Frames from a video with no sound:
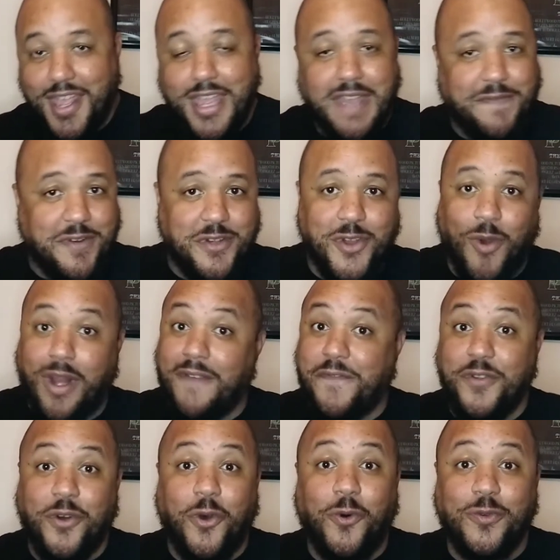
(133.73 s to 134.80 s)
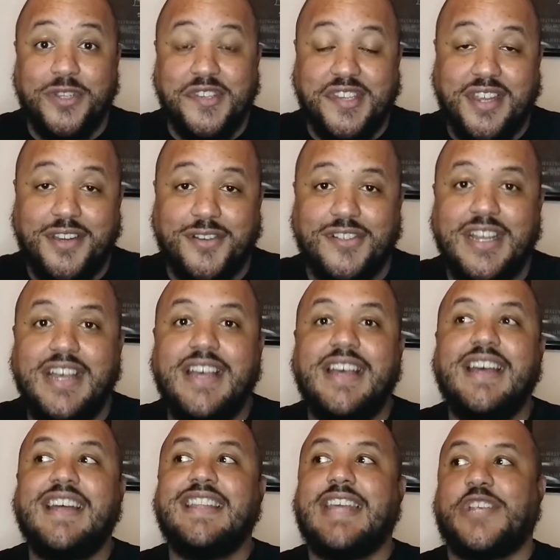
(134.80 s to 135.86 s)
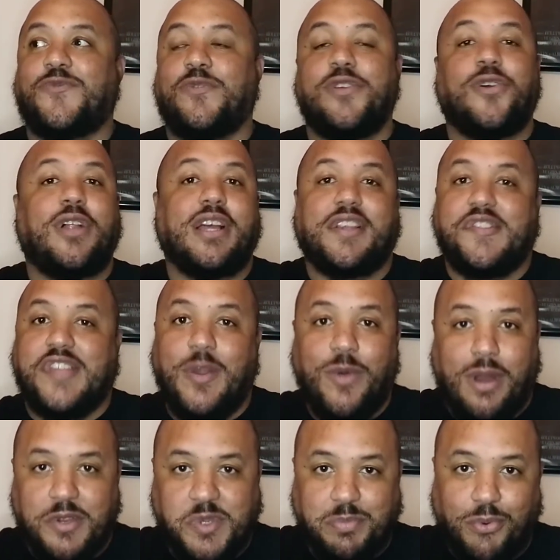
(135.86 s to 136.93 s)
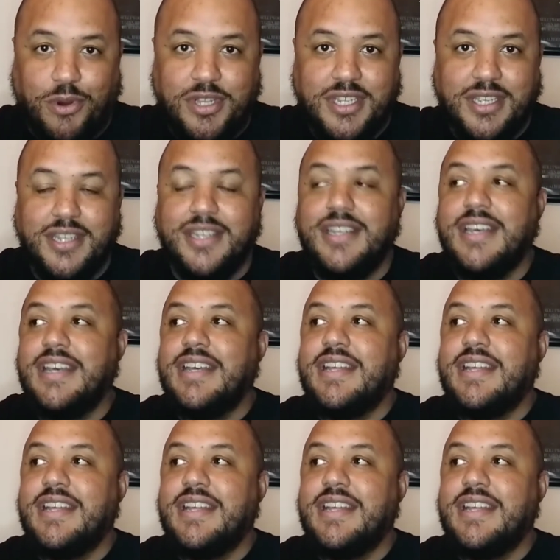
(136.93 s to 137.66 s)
If you don't, I feel old as hell. That's really all I can say without spoiling it.